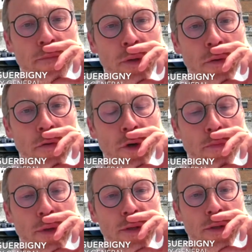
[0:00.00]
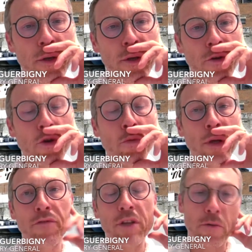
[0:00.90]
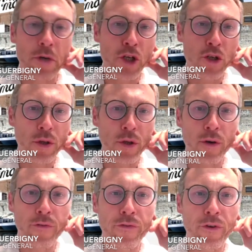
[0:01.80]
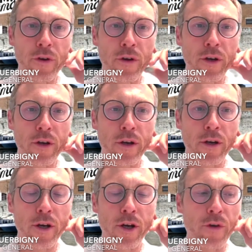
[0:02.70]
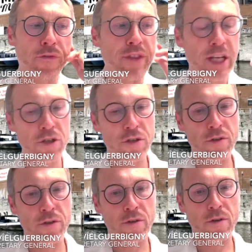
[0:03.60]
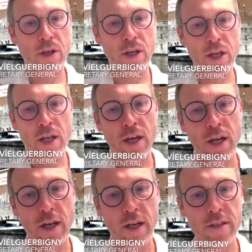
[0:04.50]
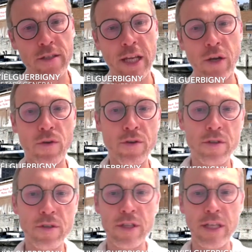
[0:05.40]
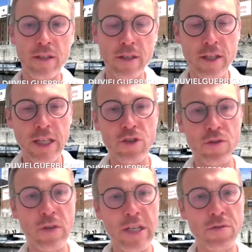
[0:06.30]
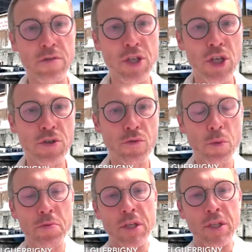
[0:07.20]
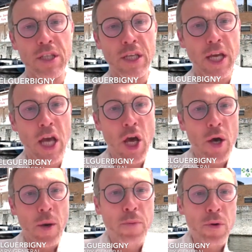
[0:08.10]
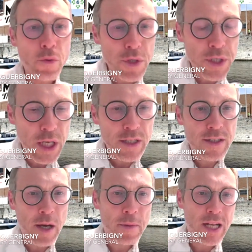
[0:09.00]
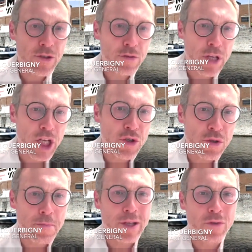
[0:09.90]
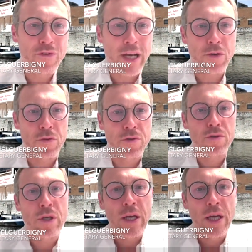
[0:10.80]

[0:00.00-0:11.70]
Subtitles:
PU Europe is a European Federation of national stakeholders, national association representing polyurethane thermal insulation manufacturers.